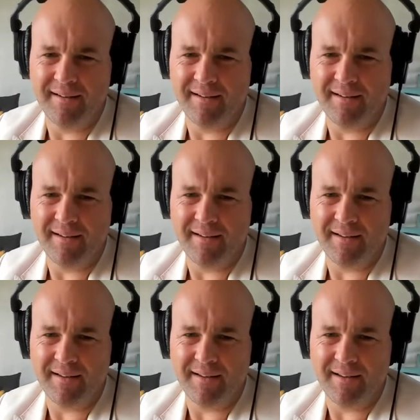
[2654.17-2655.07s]

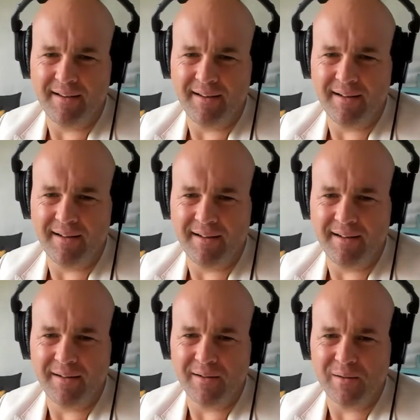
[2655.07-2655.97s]

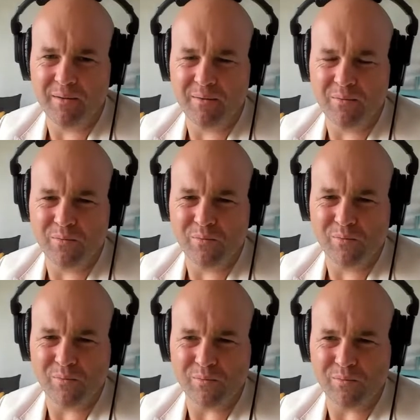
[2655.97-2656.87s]

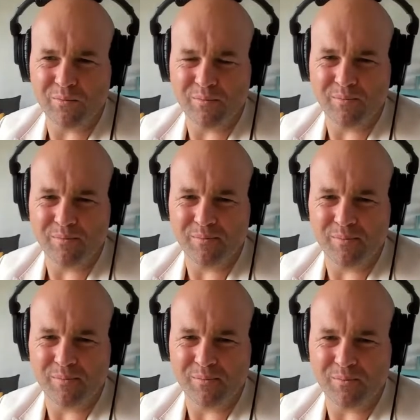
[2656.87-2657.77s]

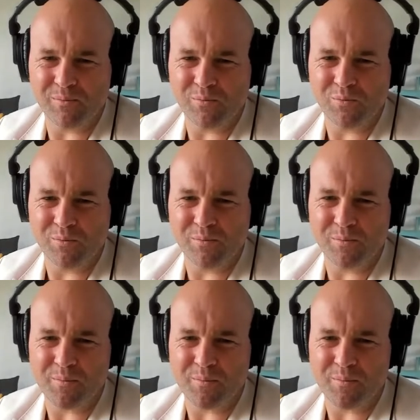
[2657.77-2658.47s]
(not speaking)